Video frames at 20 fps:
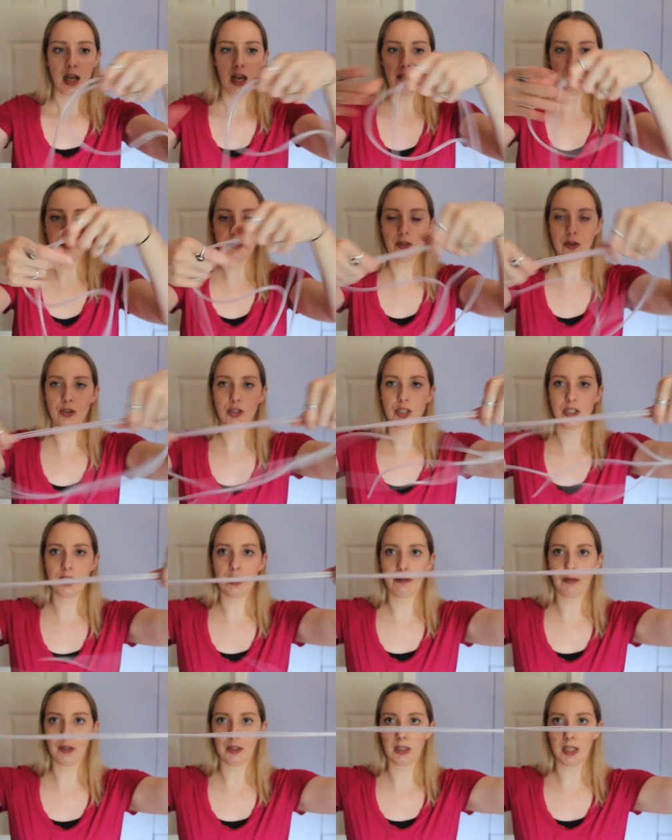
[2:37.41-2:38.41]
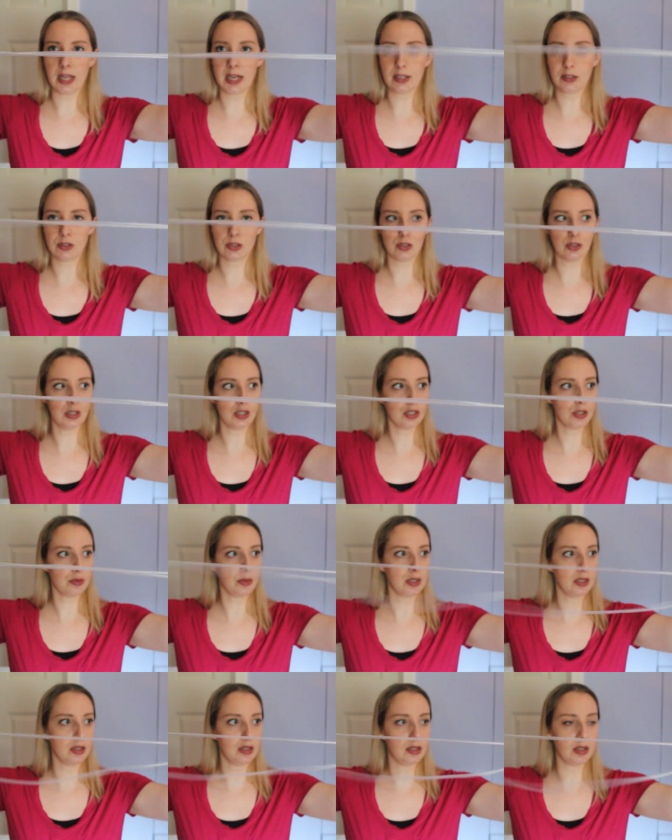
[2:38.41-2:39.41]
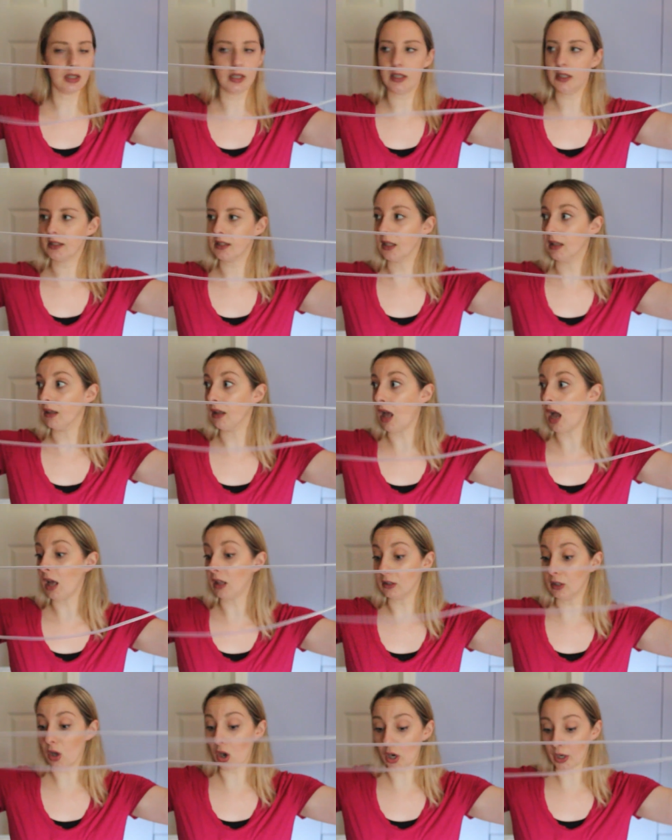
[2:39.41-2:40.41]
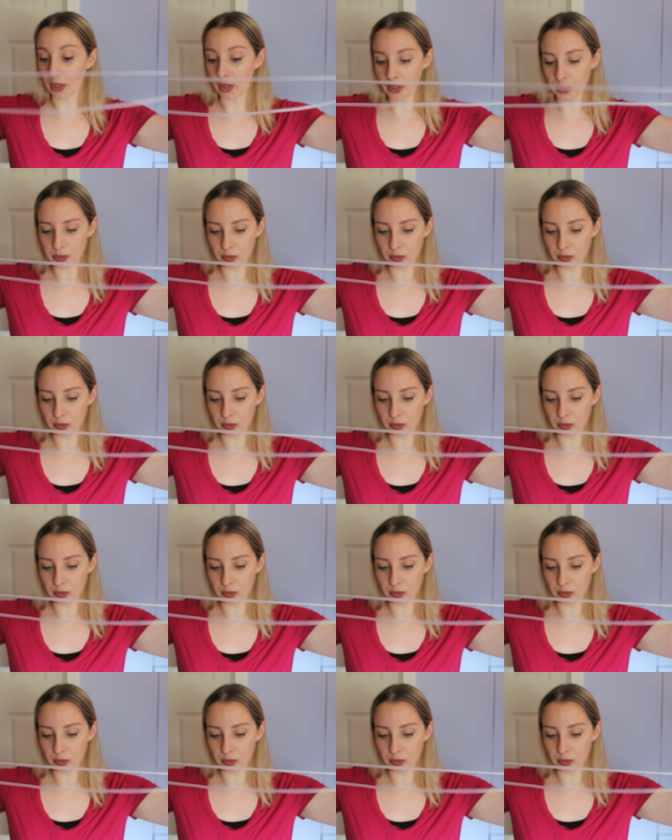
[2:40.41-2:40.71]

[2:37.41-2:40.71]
And then they're just different lengths. So this one is a lot longer.